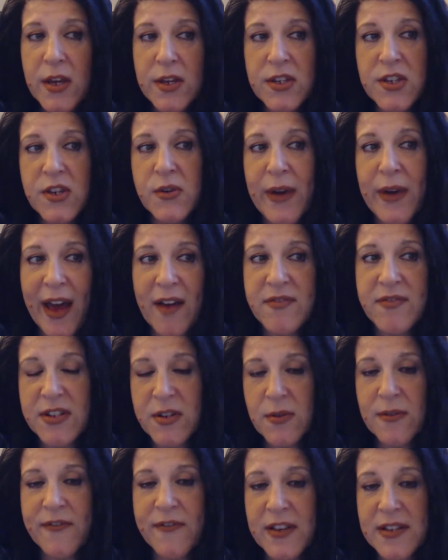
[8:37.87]
You have to
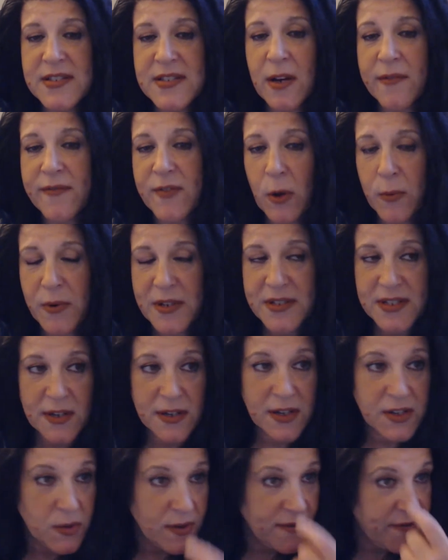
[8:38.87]
do it for yourself. No one's
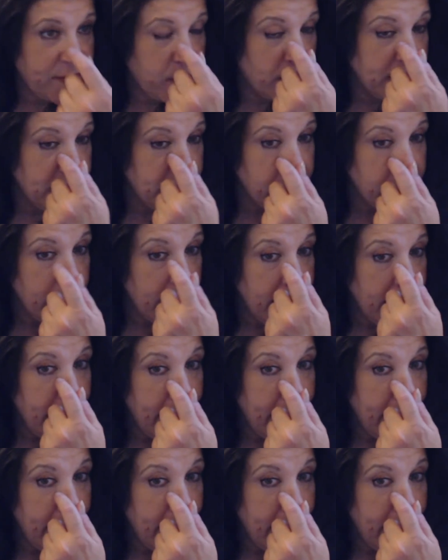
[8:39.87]
going to do it for you.